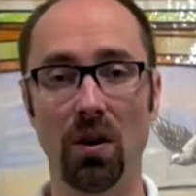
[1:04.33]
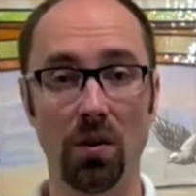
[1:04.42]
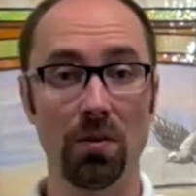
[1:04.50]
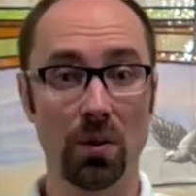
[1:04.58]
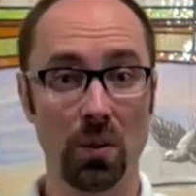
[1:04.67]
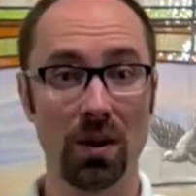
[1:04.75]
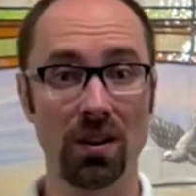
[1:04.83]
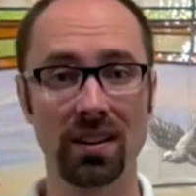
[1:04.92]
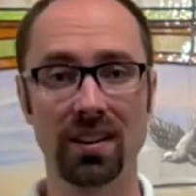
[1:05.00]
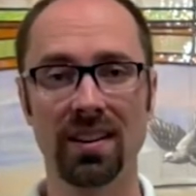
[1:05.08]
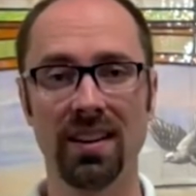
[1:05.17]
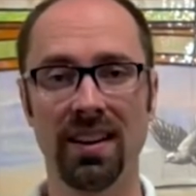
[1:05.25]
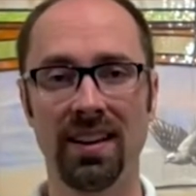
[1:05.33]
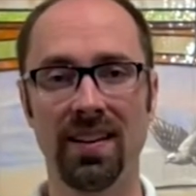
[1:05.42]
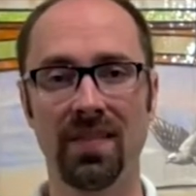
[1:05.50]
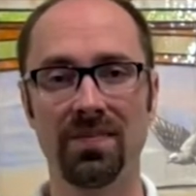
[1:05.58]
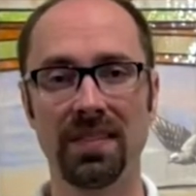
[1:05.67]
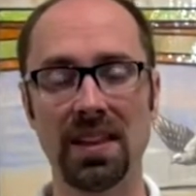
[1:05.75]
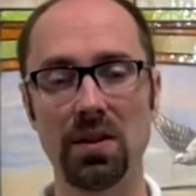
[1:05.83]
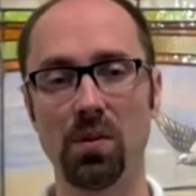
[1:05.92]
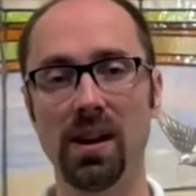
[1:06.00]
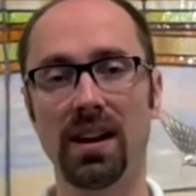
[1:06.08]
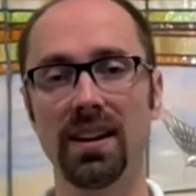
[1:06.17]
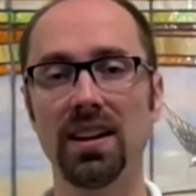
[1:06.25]
work, and the
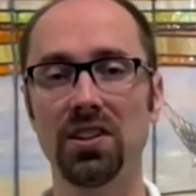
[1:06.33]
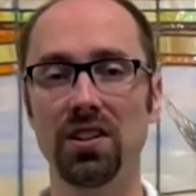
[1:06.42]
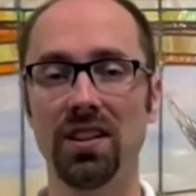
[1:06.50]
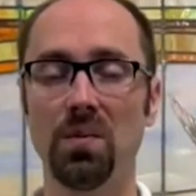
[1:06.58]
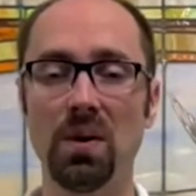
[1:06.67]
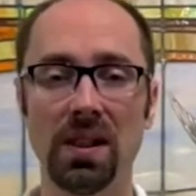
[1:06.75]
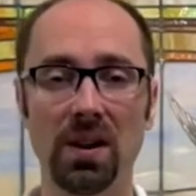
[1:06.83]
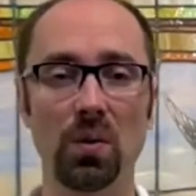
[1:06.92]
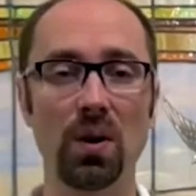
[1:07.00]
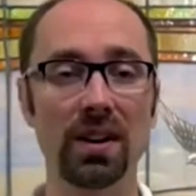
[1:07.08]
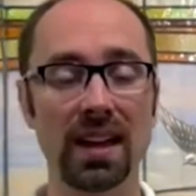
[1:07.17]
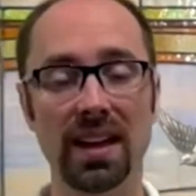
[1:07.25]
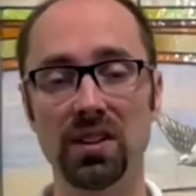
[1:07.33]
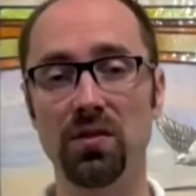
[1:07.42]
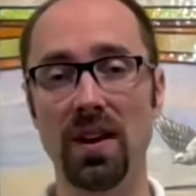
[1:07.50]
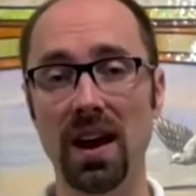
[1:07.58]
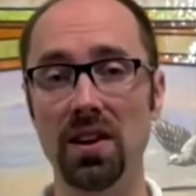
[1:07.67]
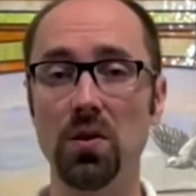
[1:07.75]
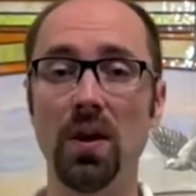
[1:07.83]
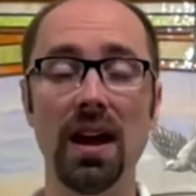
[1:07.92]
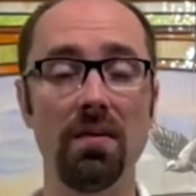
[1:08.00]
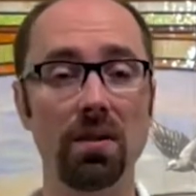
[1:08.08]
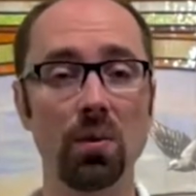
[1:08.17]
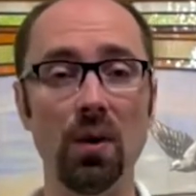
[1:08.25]
recognition that while our work has value,
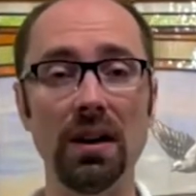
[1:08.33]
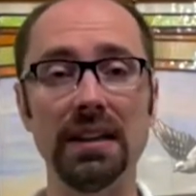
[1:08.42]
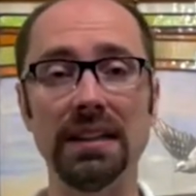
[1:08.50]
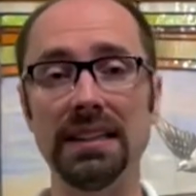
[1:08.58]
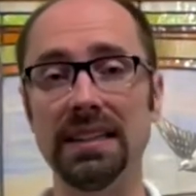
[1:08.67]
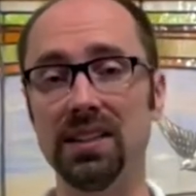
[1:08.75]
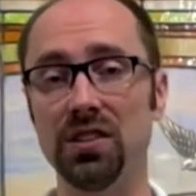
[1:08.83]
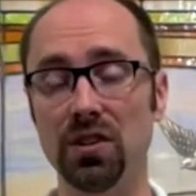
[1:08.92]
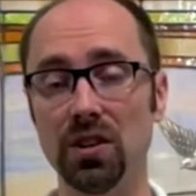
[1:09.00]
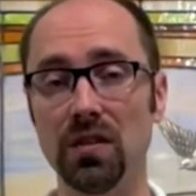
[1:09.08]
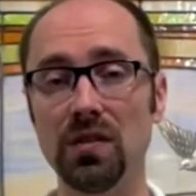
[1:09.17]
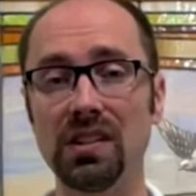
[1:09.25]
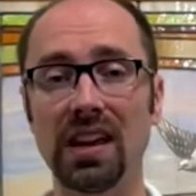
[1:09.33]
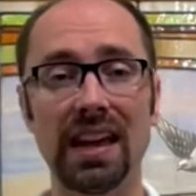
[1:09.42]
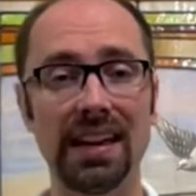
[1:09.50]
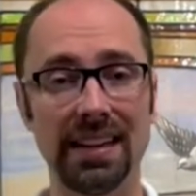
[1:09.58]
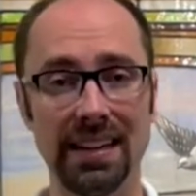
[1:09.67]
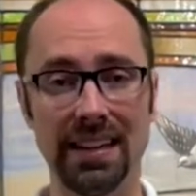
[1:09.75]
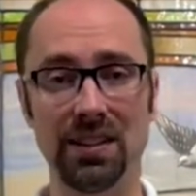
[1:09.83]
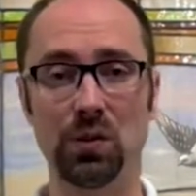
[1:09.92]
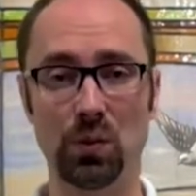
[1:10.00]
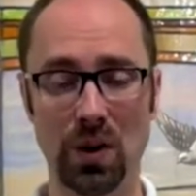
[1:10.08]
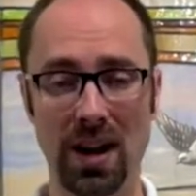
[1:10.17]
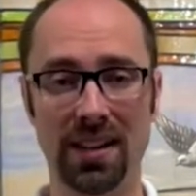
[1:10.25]
everyone deserves and needs
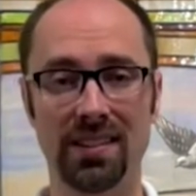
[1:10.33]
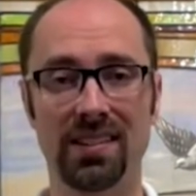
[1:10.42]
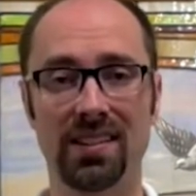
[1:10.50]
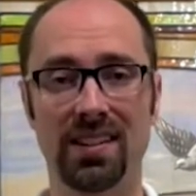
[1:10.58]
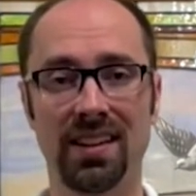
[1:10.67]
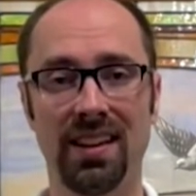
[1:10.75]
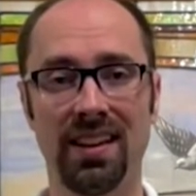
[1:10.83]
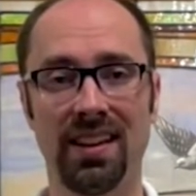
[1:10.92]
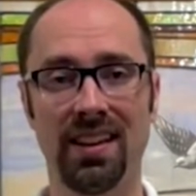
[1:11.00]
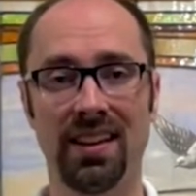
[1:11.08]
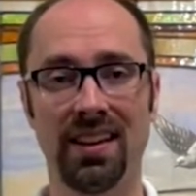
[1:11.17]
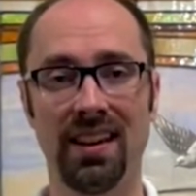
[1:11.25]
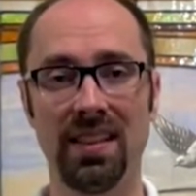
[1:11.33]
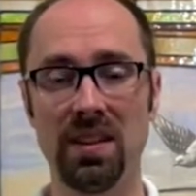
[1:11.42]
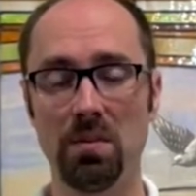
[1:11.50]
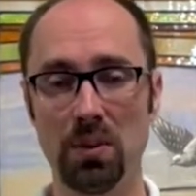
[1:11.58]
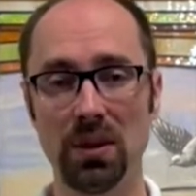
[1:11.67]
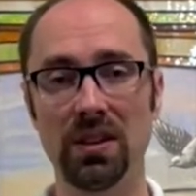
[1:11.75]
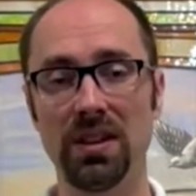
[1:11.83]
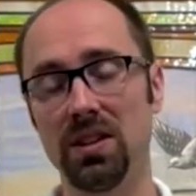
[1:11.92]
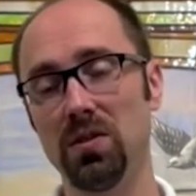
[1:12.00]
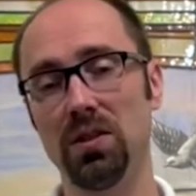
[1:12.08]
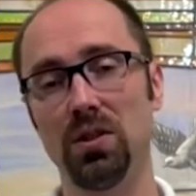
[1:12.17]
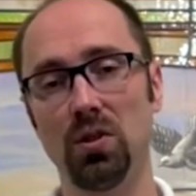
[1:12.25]
rest and the ability
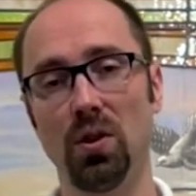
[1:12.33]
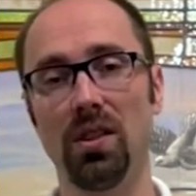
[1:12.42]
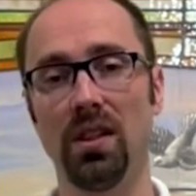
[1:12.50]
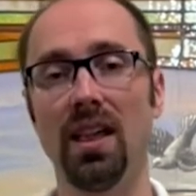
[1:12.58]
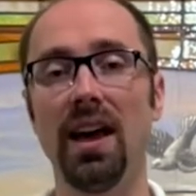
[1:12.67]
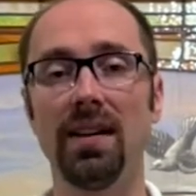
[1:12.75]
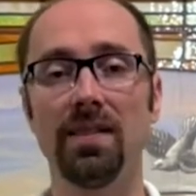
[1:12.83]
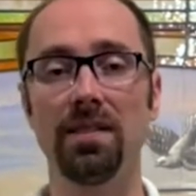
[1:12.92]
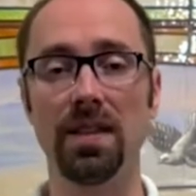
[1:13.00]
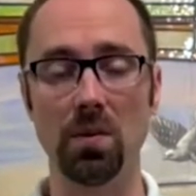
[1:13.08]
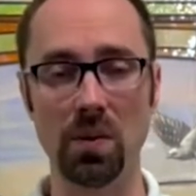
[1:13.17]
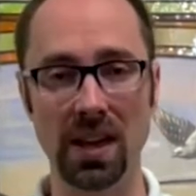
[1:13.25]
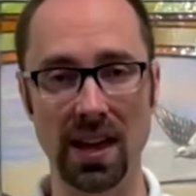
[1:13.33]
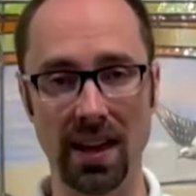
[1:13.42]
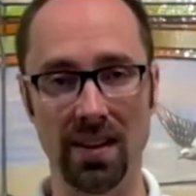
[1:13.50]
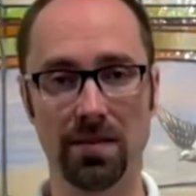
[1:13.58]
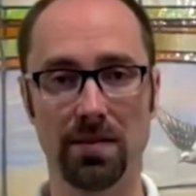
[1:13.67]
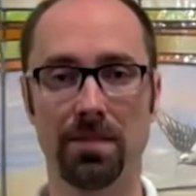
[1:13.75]
to enjoy the life that we have.